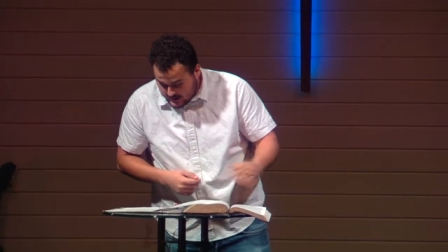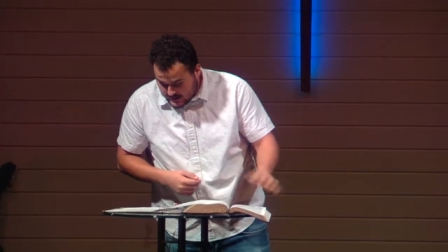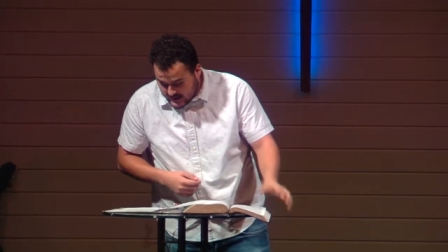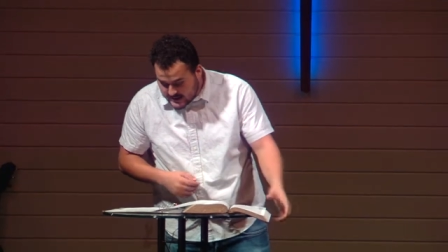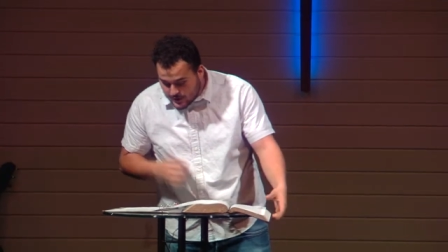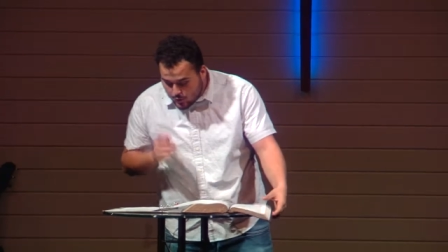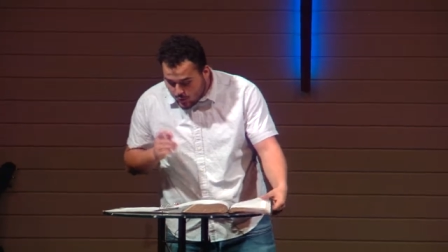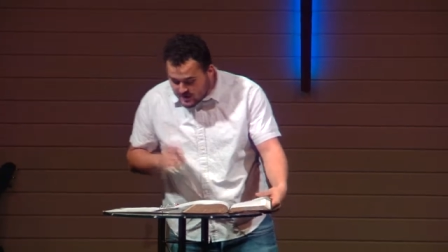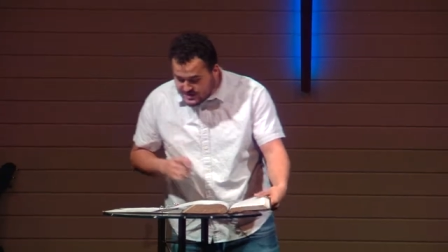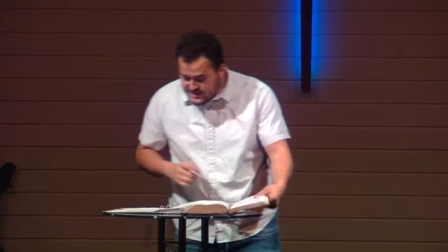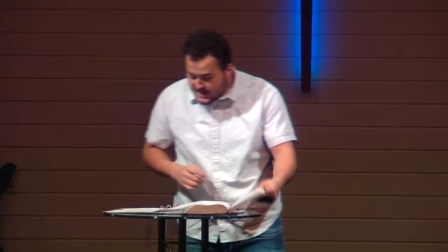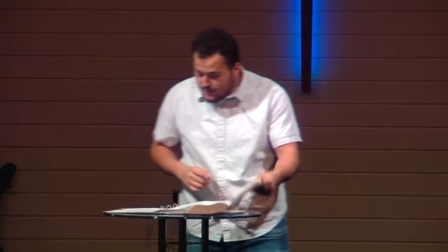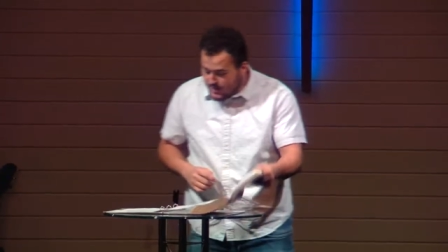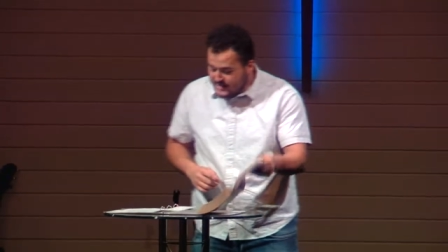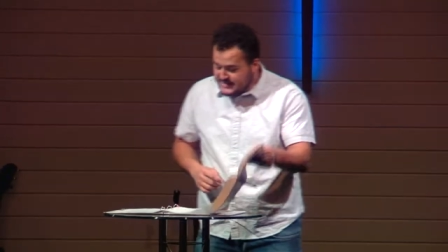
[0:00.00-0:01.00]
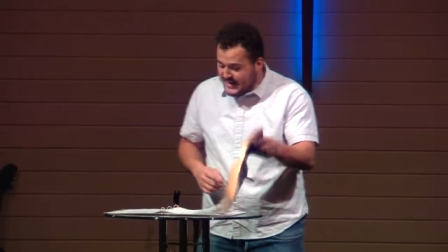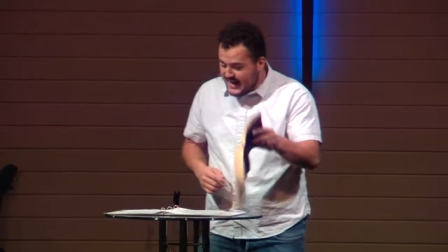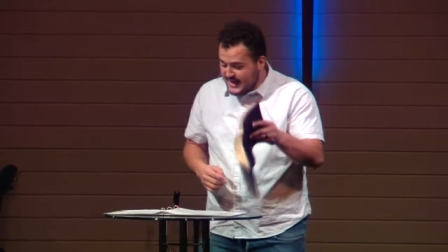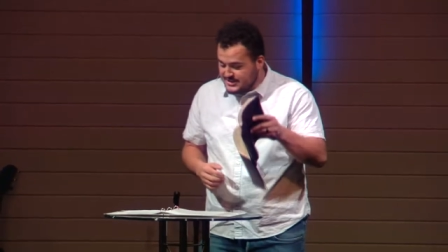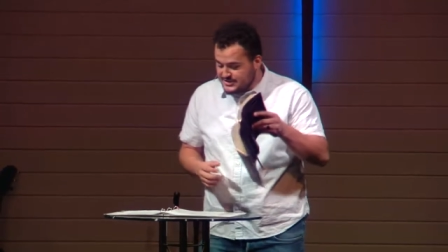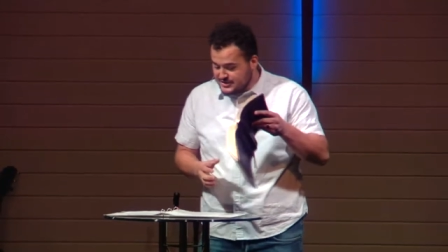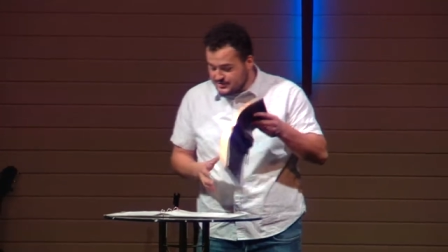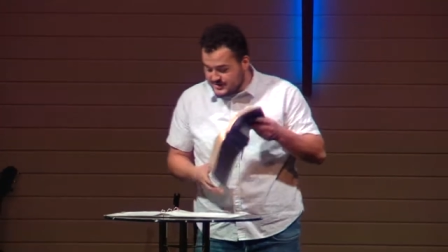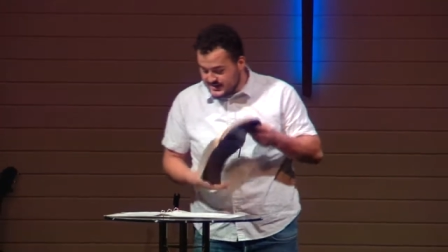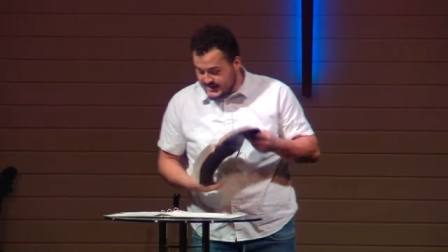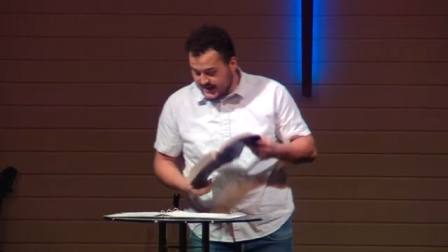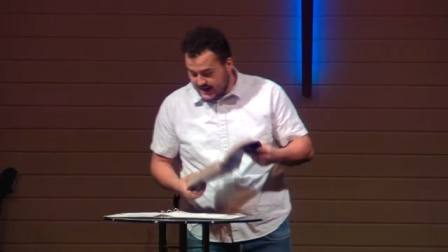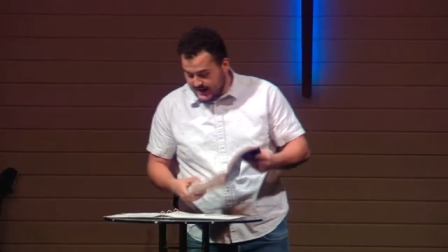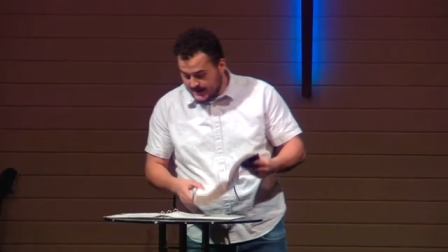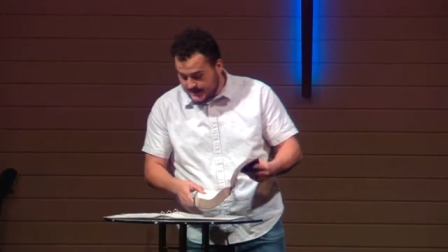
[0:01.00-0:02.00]
And the question I want to ask you
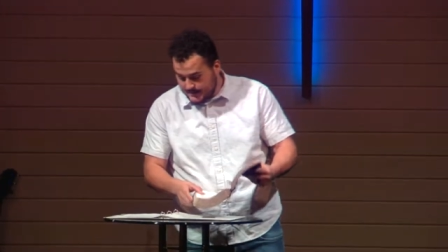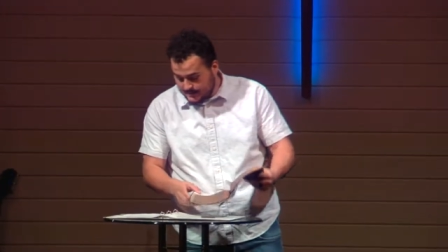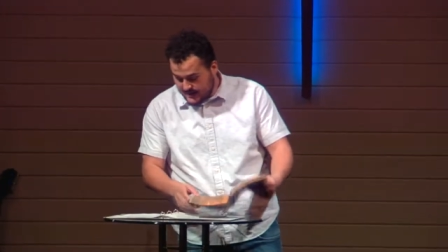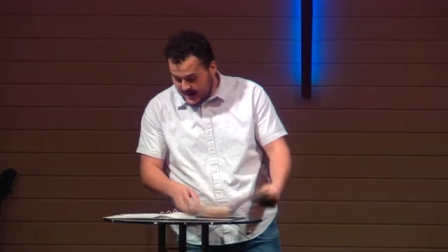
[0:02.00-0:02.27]
today,